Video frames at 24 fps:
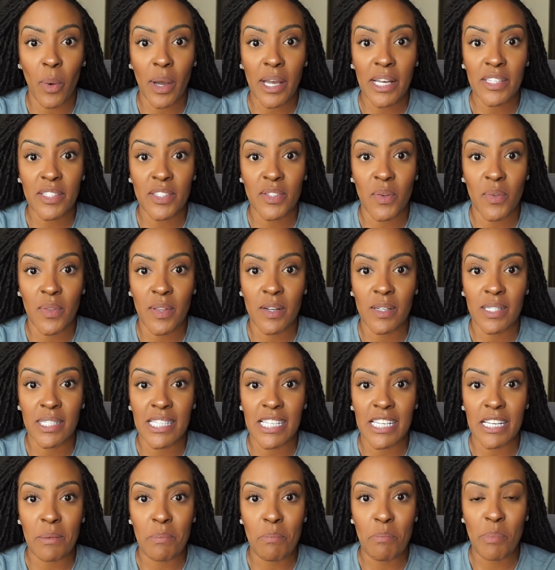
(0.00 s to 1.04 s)
way, so there's
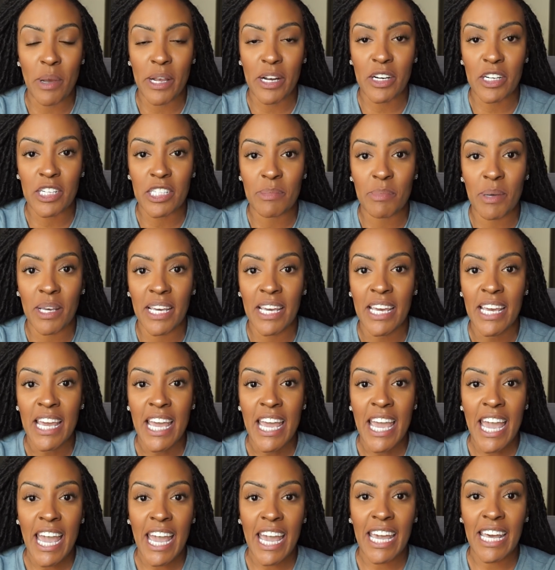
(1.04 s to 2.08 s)
the embarrassment
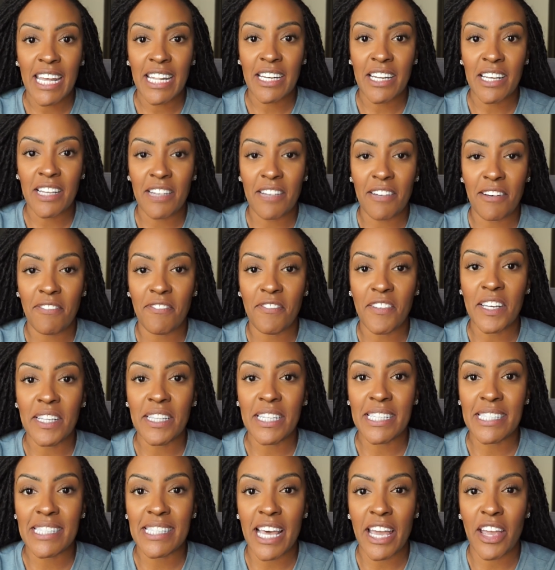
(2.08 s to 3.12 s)
and the
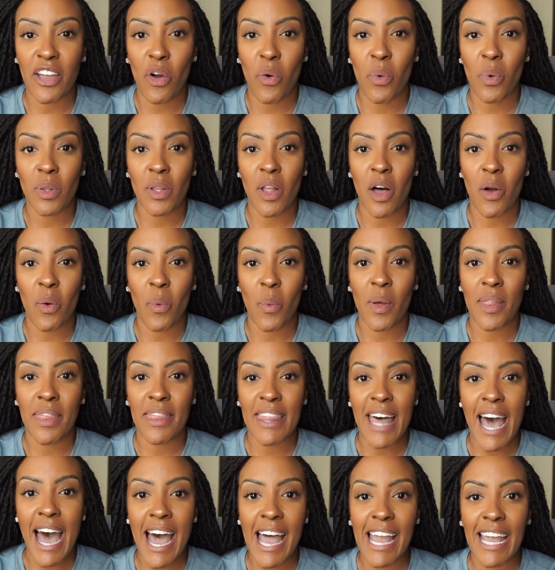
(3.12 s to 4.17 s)
feelings that go along with
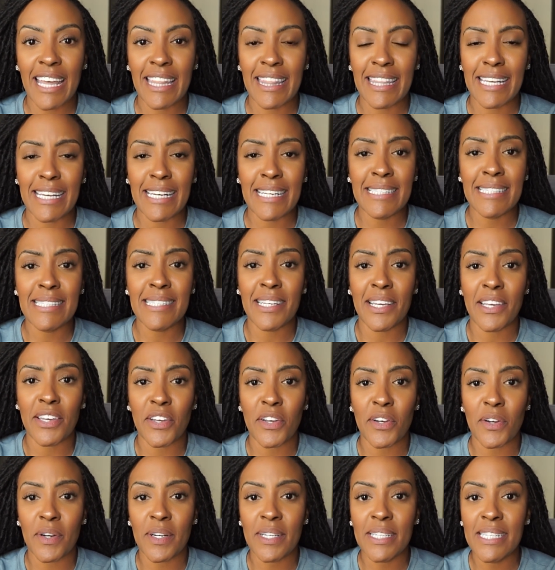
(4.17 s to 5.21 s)
that and the
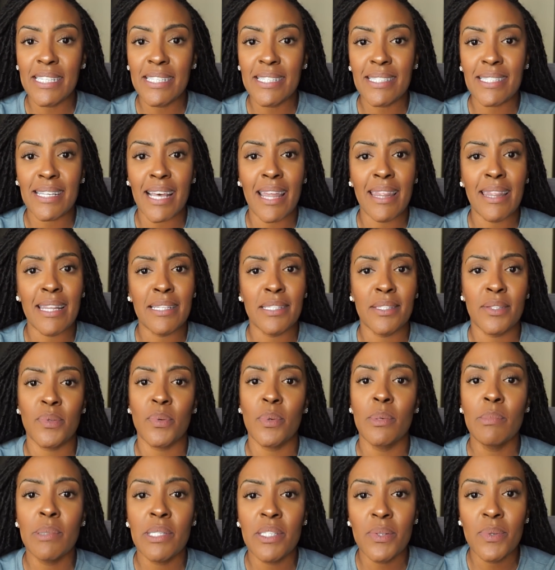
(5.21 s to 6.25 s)
insecurities. And then
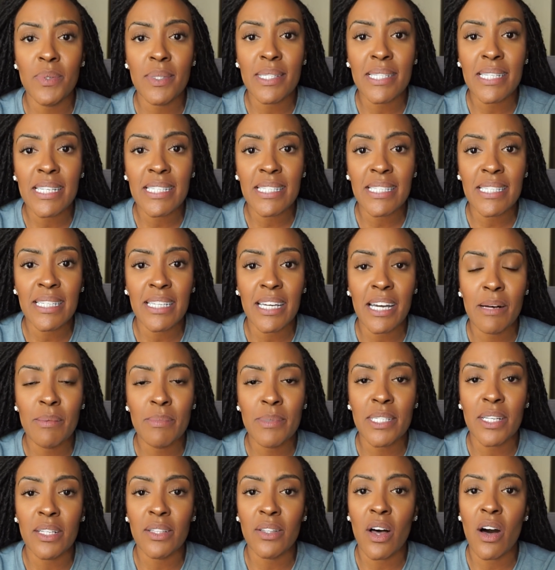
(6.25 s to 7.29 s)
swimsuit season
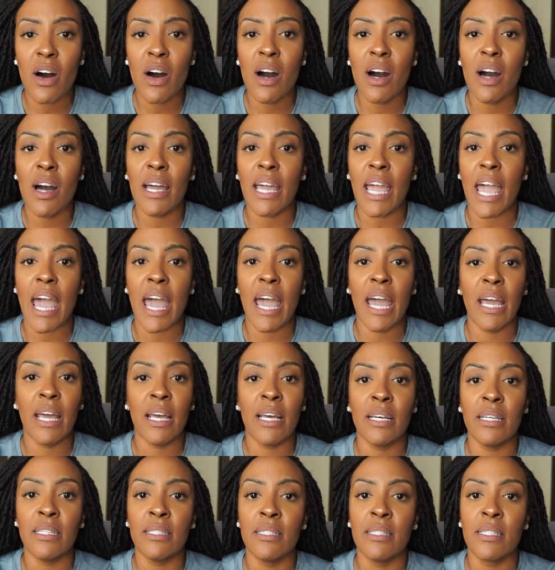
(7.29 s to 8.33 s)
comes along,
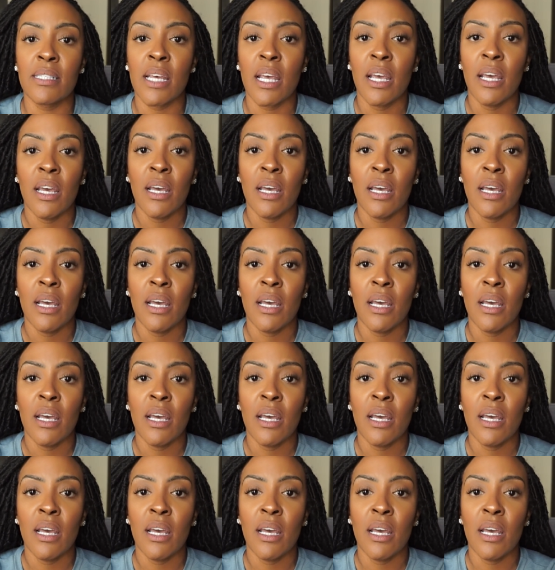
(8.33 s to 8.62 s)
and